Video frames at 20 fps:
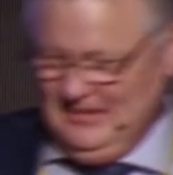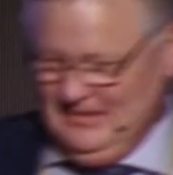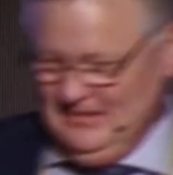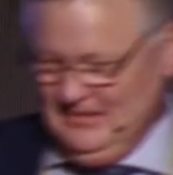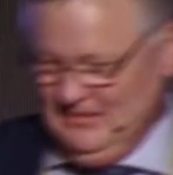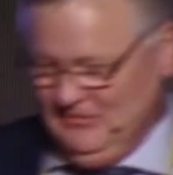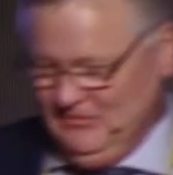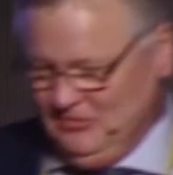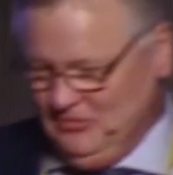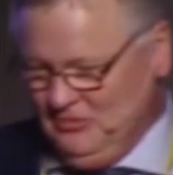
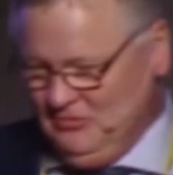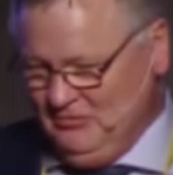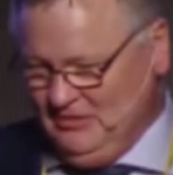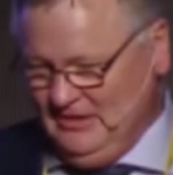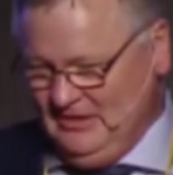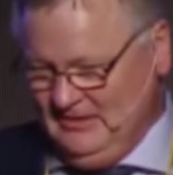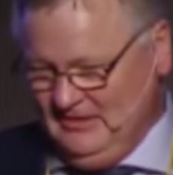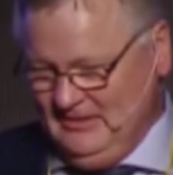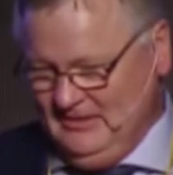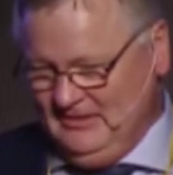and he
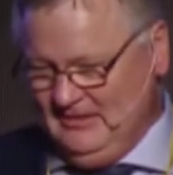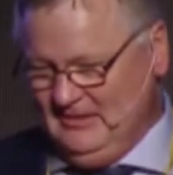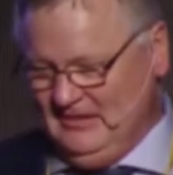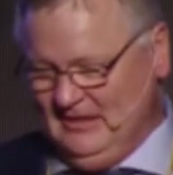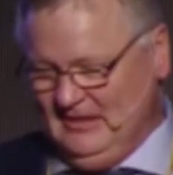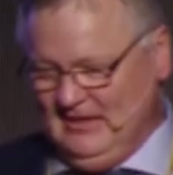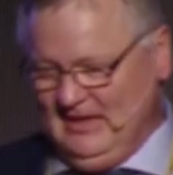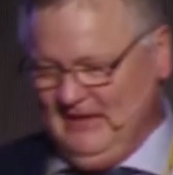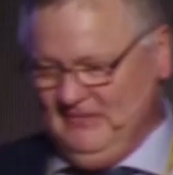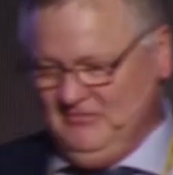threw in
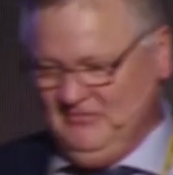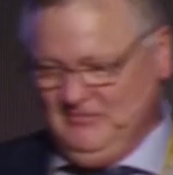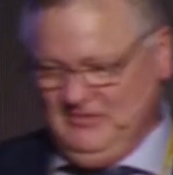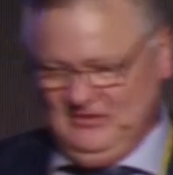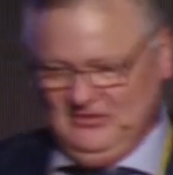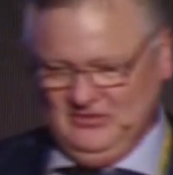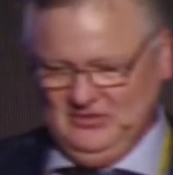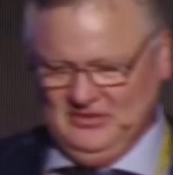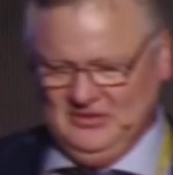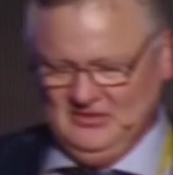a life
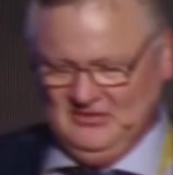vest